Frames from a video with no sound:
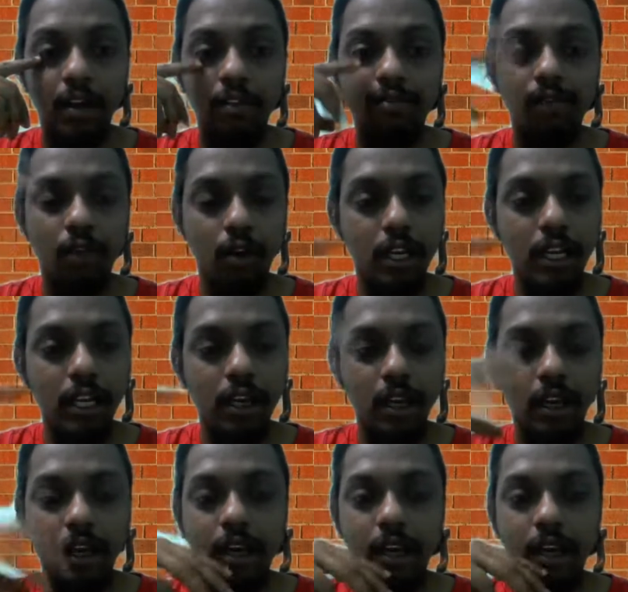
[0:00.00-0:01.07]
14,
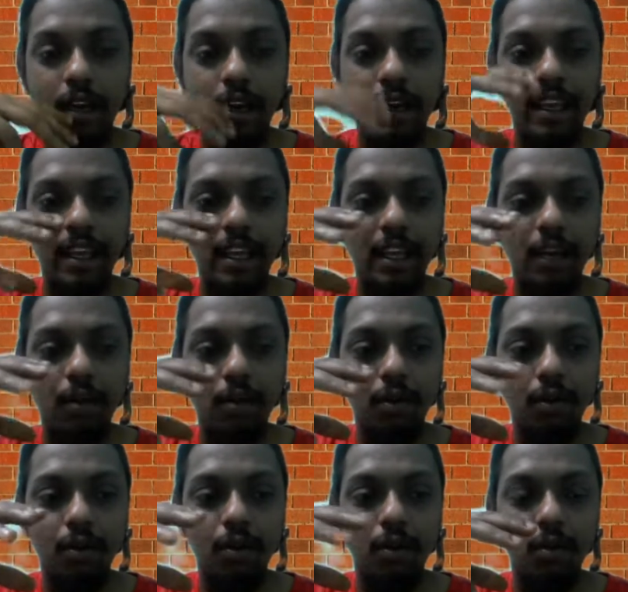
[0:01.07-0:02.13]
and he
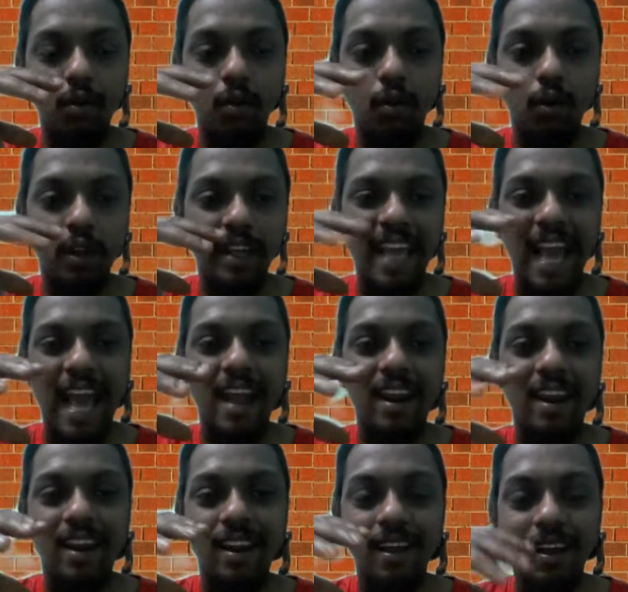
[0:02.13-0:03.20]
who
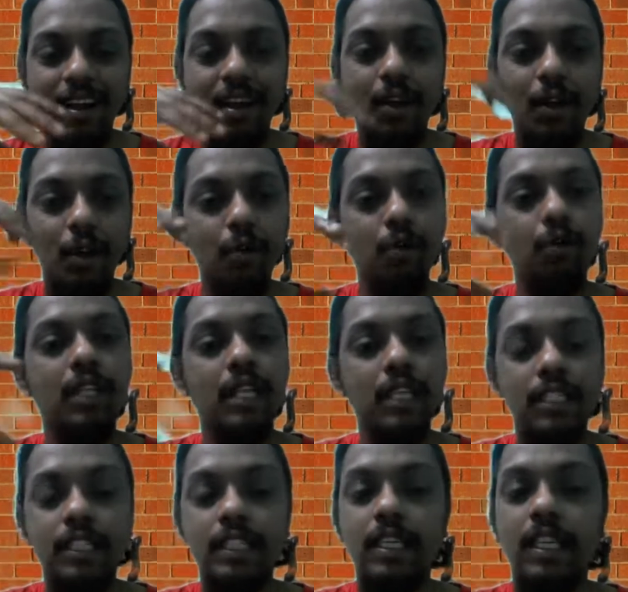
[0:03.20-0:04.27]
can do
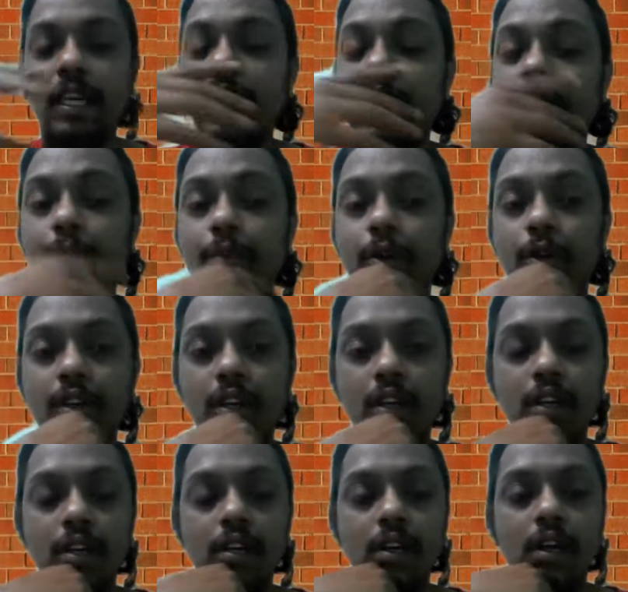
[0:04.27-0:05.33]
things in a computer.
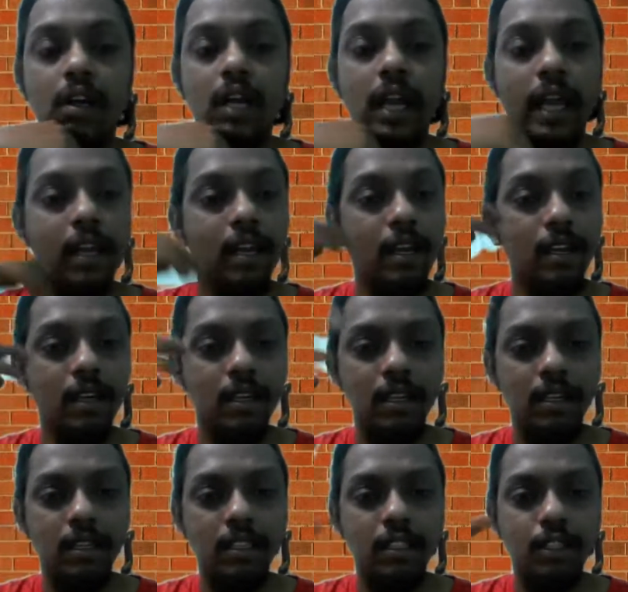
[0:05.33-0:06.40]
Like
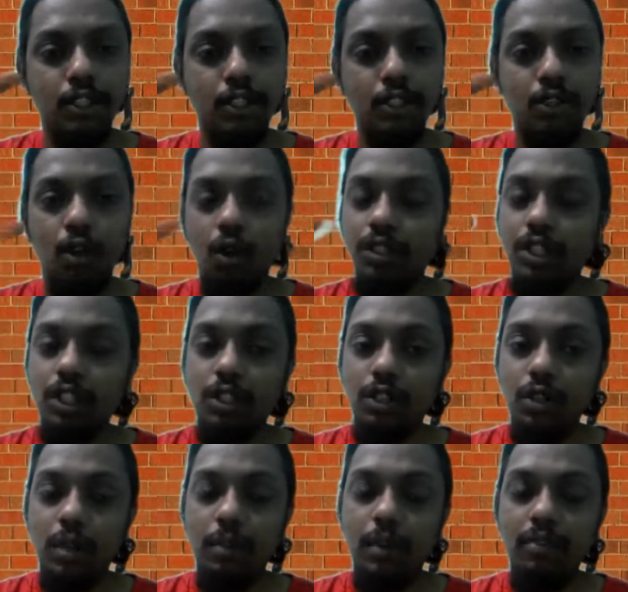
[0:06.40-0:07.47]
it's not just
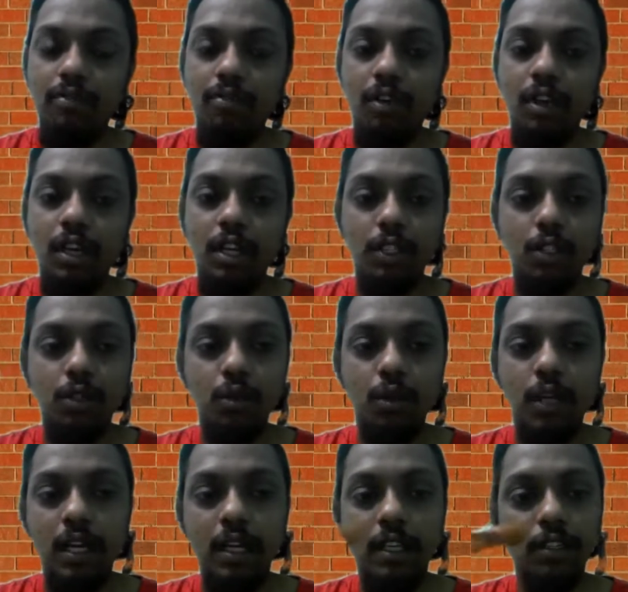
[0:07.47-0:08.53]
suitable for
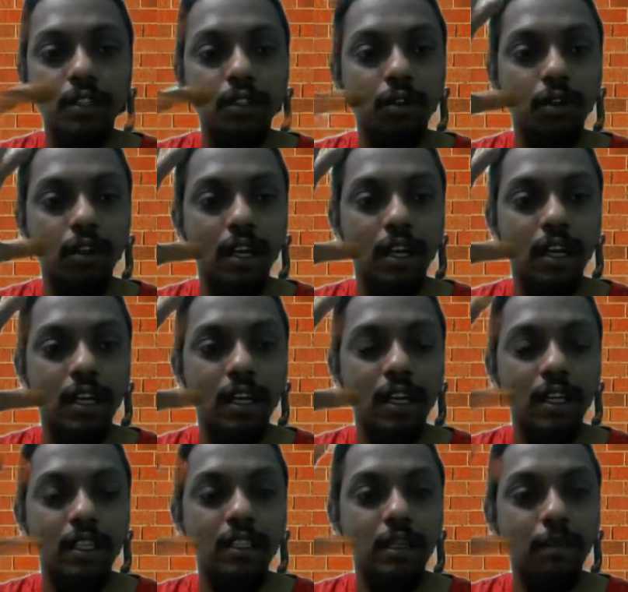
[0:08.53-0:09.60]
students or
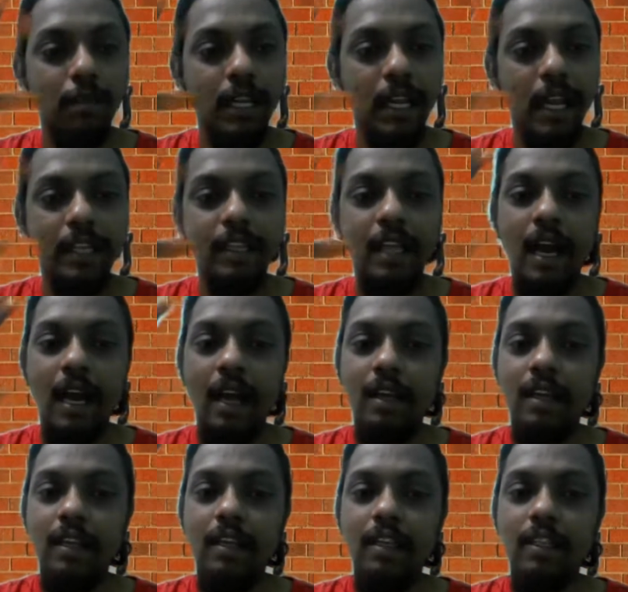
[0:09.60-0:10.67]
somebody like that.
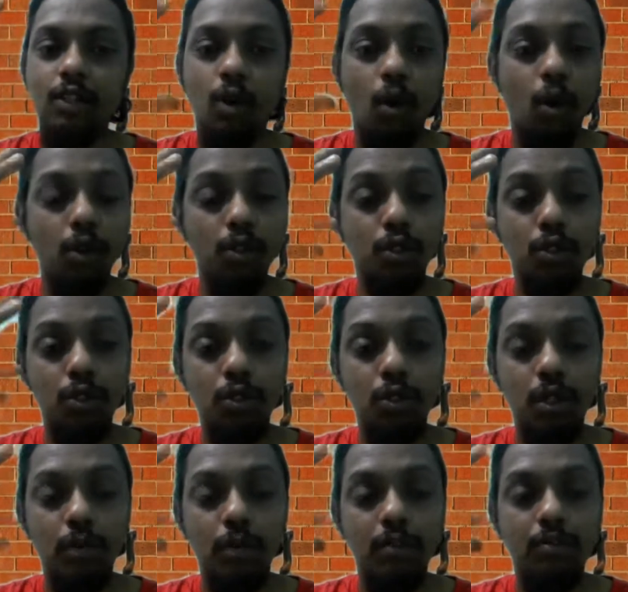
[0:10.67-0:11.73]
It is also
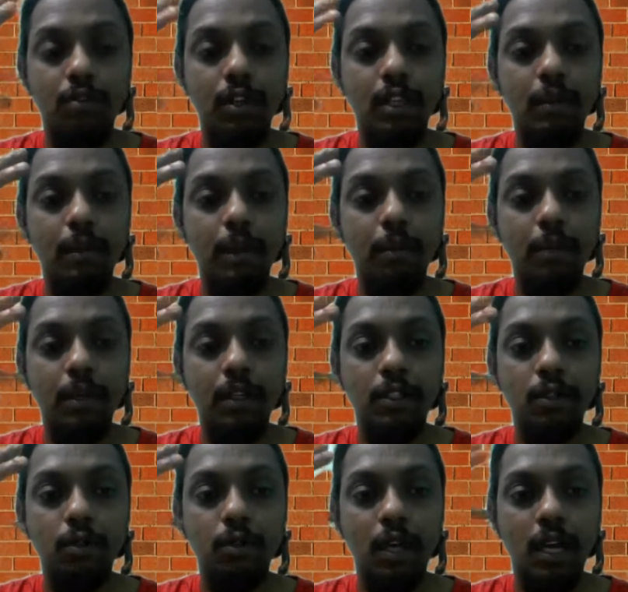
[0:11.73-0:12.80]
suitable for the people
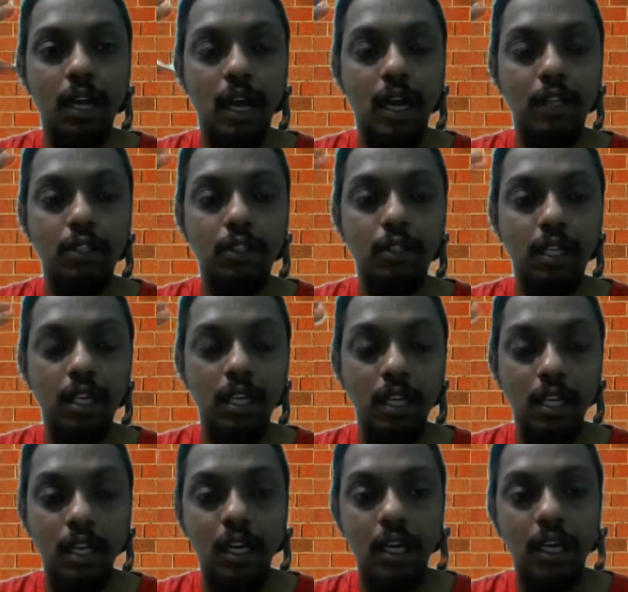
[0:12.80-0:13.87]
who are actually
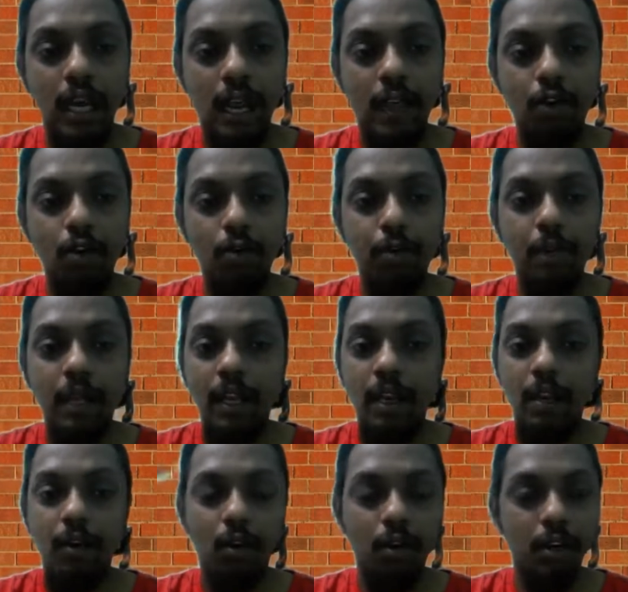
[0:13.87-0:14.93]
trying to
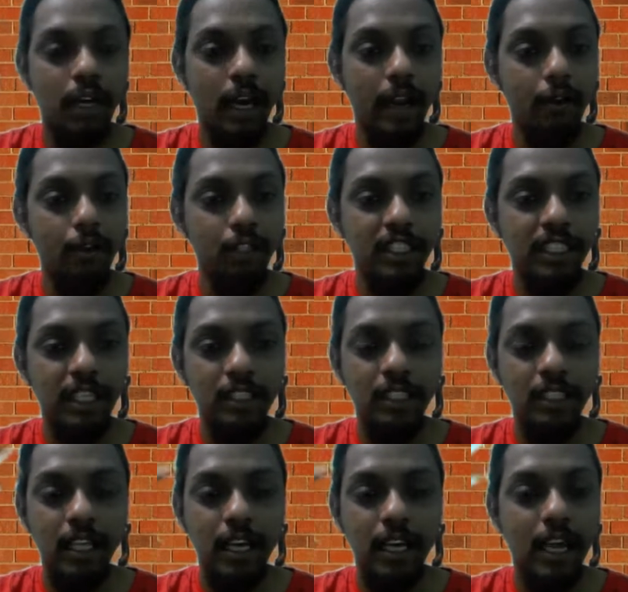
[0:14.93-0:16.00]
build or trying to change
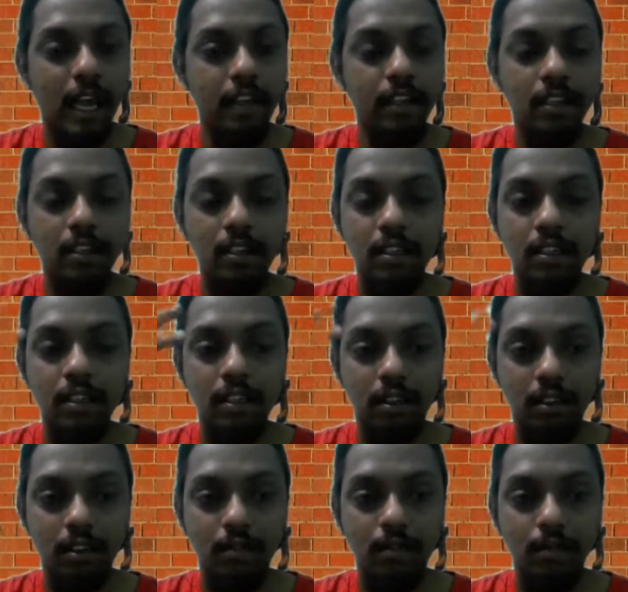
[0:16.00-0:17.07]
their career in
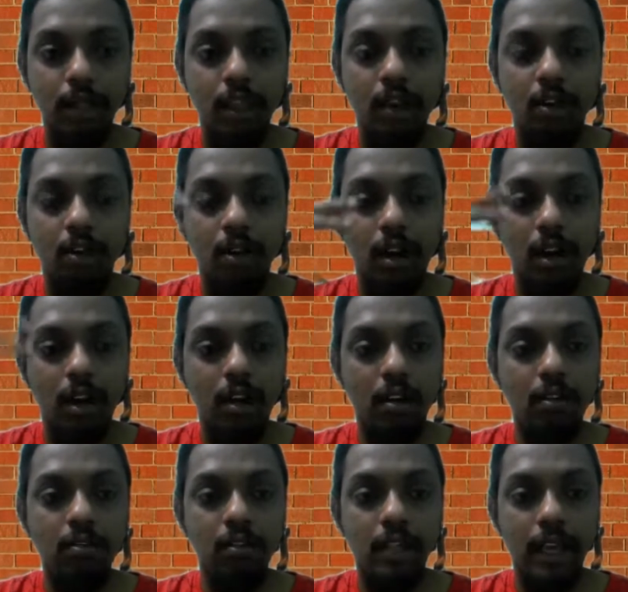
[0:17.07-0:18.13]
or
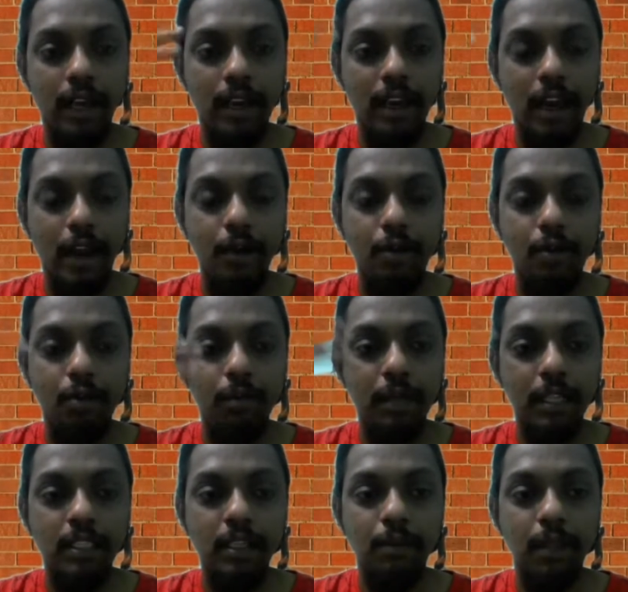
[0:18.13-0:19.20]
they are trying to
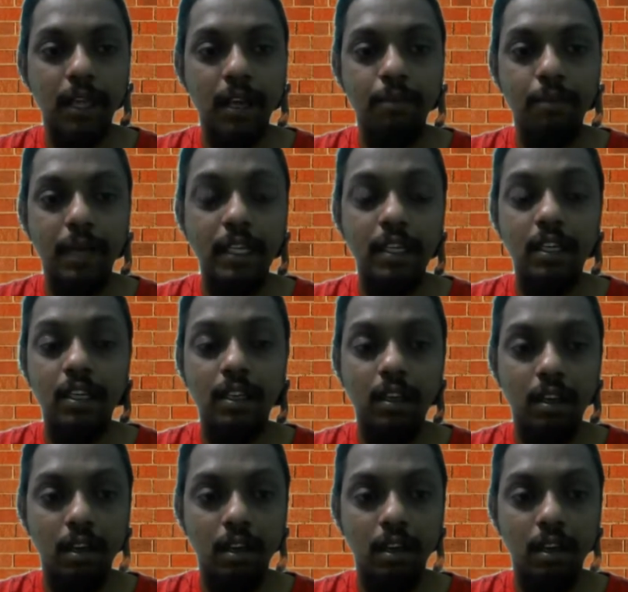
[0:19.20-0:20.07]
build something better in